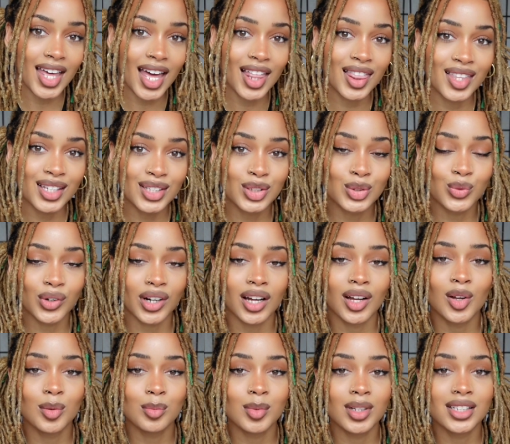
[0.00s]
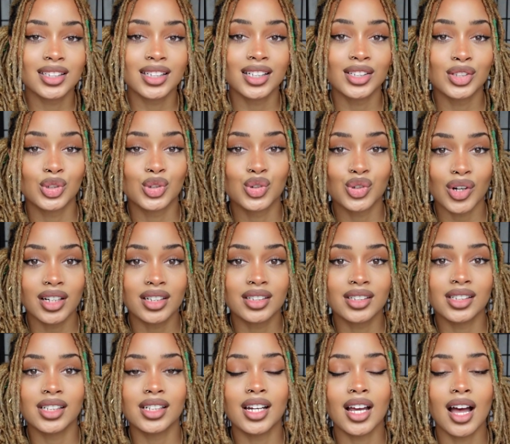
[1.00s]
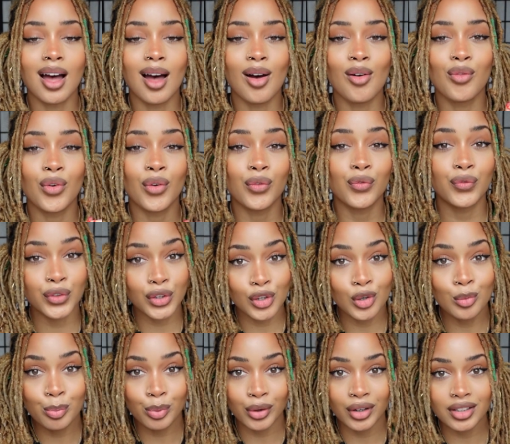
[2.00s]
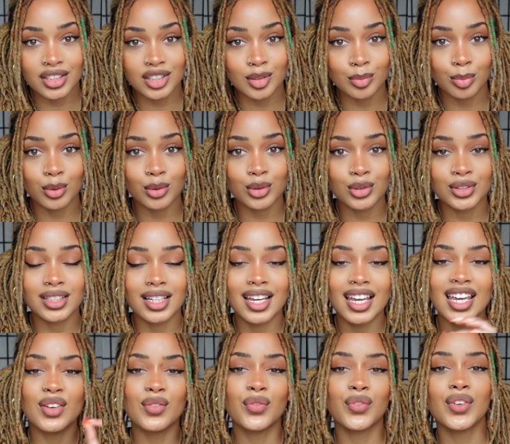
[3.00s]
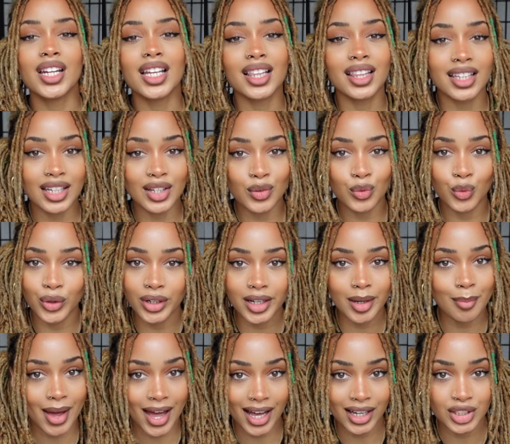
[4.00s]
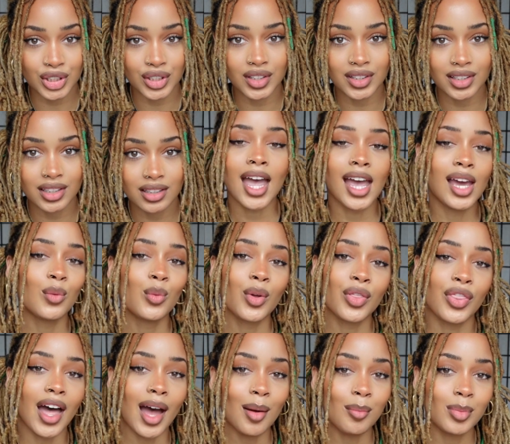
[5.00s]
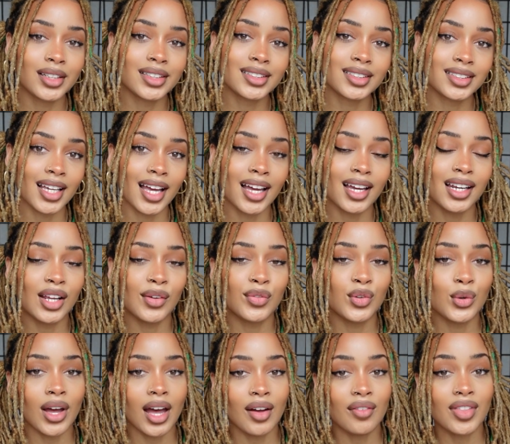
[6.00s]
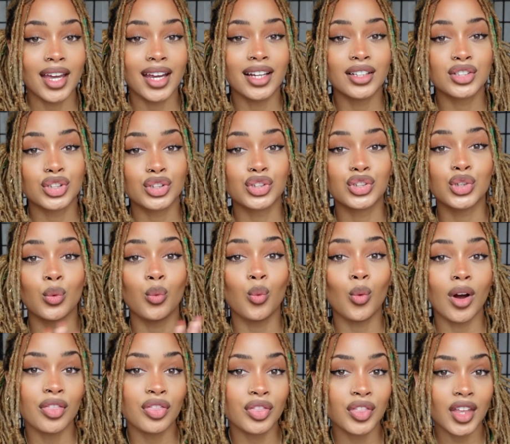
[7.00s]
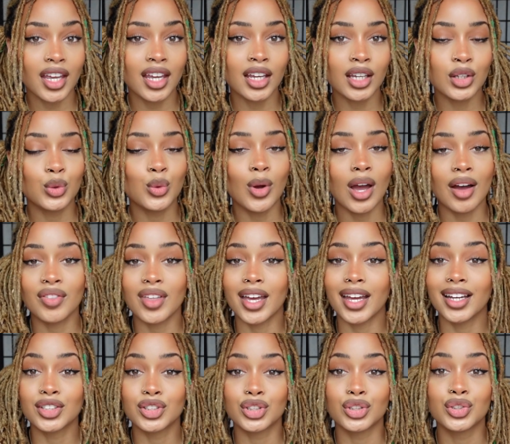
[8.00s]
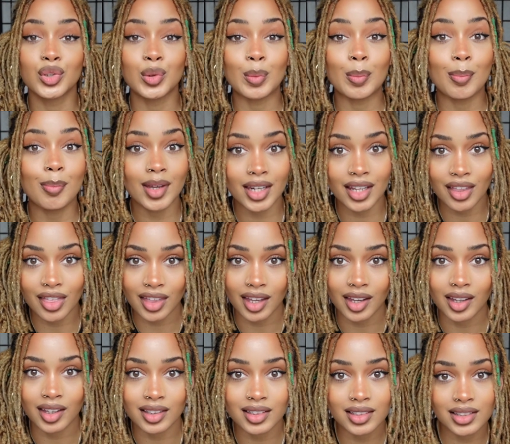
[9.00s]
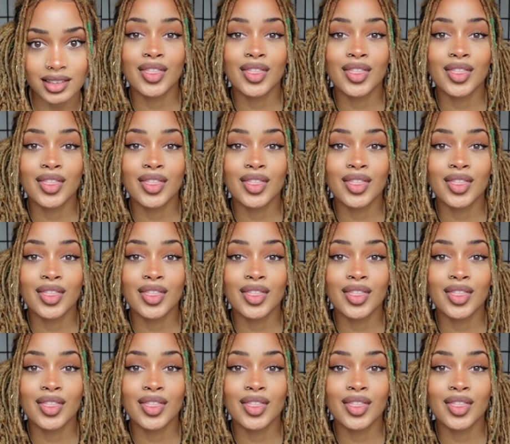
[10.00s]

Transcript: that this realm is constructed of few principles infinitely reimagined. And with that being said, if you have the answer to one thing, you have the answer to many things.